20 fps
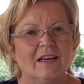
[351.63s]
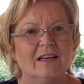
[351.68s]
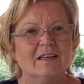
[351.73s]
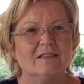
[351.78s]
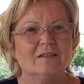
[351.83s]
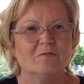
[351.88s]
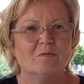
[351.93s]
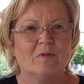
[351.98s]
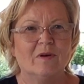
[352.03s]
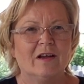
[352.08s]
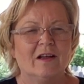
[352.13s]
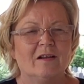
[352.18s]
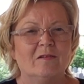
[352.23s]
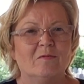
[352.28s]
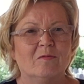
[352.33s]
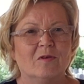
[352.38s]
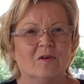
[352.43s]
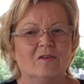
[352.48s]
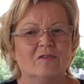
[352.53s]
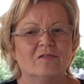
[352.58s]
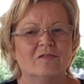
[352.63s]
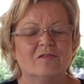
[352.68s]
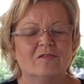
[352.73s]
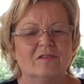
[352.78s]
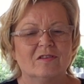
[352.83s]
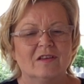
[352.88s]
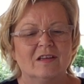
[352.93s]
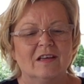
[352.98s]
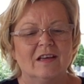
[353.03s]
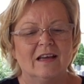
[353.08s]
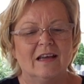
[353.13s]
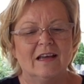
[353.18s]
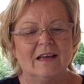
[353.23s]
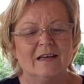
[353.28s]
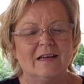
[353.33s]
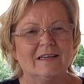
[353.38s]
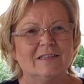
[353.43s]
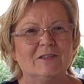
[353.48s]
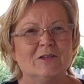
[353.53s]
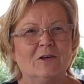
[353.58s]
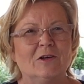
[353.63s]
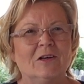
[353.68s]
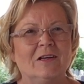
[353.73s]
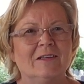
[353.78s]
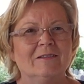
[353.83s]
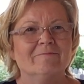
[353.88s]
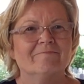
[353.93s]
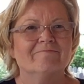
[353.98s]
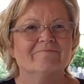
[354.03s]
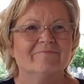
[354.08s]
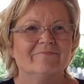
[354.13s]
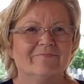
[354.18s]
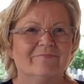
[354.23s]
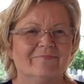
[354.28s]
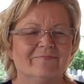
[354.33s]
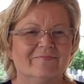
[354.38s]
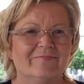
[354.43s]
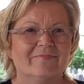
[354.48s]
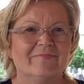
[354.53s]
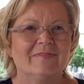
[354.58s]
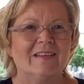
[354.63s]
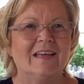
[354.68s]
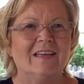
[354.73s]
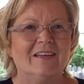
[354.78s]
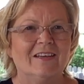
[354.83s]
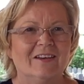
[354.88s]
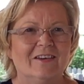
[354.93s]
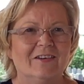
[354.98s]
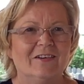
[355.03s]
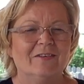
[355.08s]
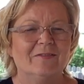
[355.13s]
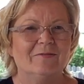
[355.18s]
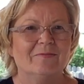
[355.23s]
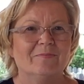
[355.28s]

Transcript: is well worth doing. Thank you.